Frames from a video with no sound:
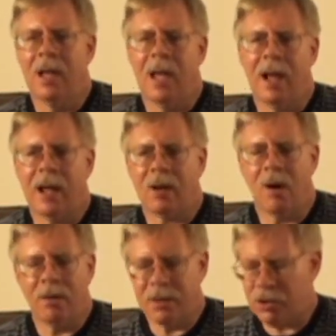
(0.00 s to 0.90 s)
and I
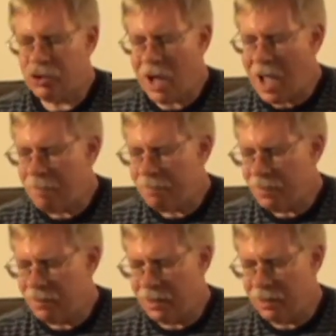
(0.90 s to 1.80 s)
called this shop
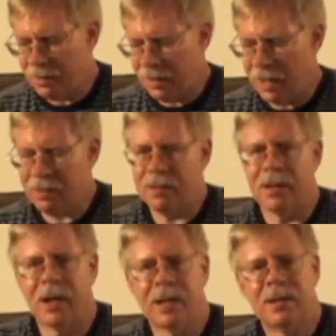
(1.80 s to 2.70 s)
that I'd
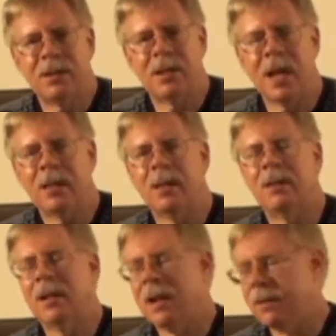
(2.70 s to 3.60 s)

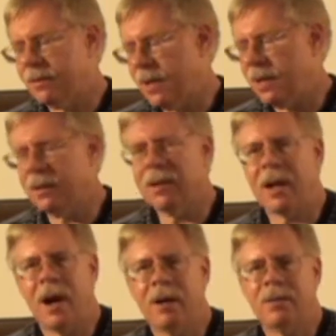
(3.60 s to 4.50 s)
taken the
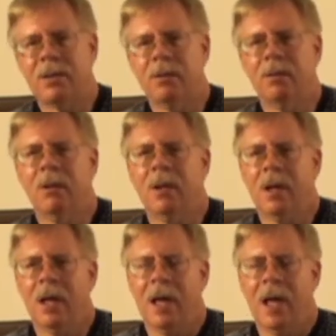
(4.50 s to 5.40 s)
car to,
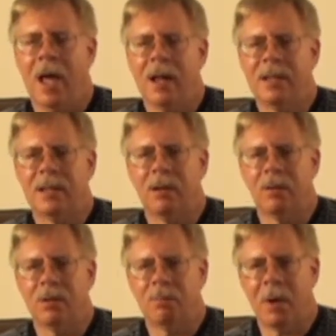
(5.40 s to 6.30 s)
and he said,
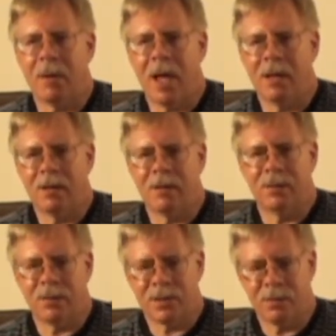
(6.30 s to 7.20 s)
"Oh, you probably had
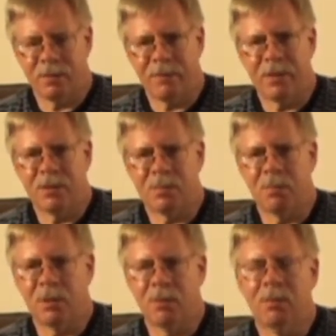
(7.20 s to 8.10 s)
your certain fuse
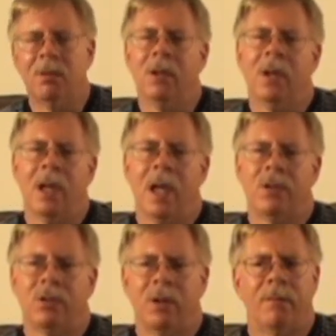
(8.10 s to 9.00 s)
blew,"
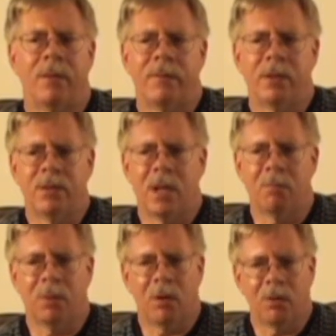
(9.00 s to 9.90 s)
and sure enough, the fuse
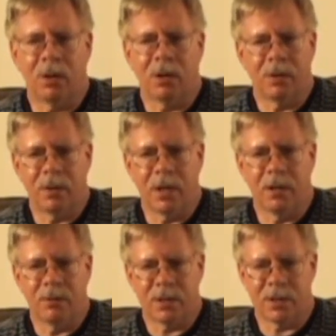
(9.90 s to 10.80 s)
had blown,
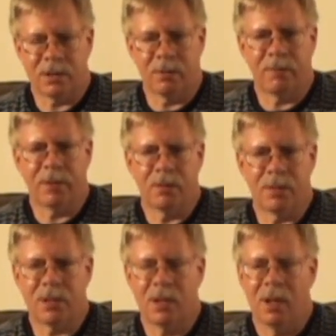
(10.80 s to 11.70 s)
and there's a certain
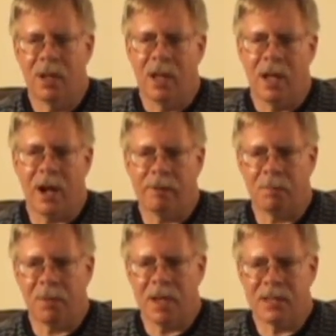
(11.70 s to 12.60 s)
fuse. I
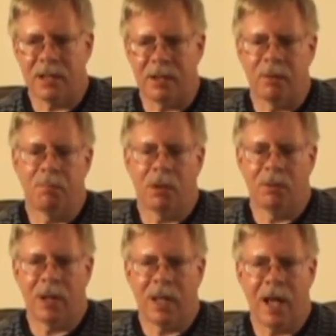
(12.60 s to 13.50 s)
replaced it and it had
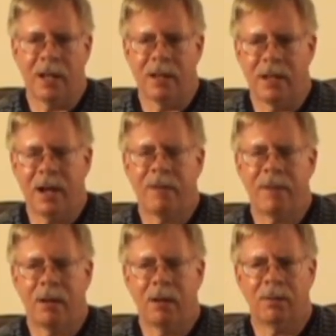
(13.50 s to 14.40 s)
blown again, and then I
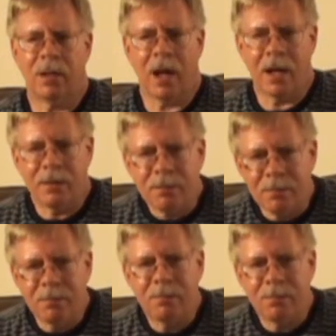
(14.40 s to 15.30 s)
found out that
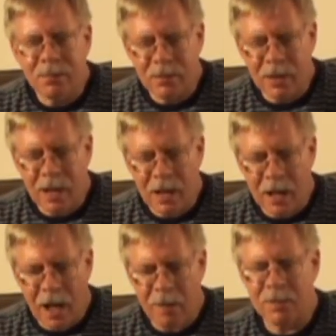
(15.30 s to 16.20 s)

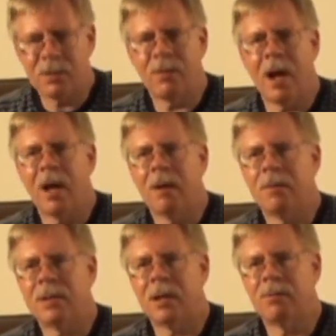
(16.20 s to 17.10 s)
I was
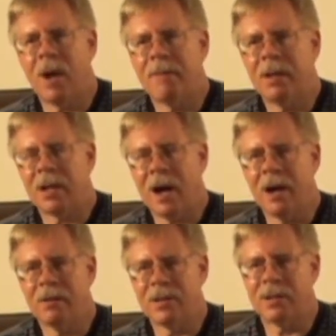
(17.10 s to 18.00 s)
driving the
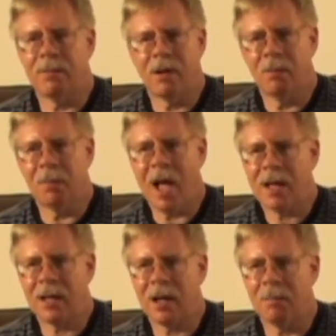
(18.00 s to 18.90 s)
car just around the
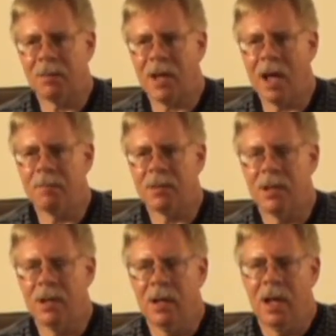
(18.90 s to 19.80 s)
block a couple
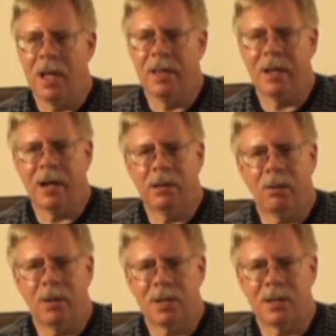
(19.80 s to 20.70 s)
times, and then I
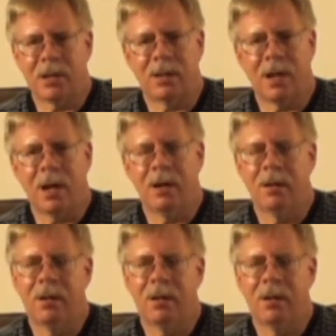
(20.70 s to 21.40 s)
noticed that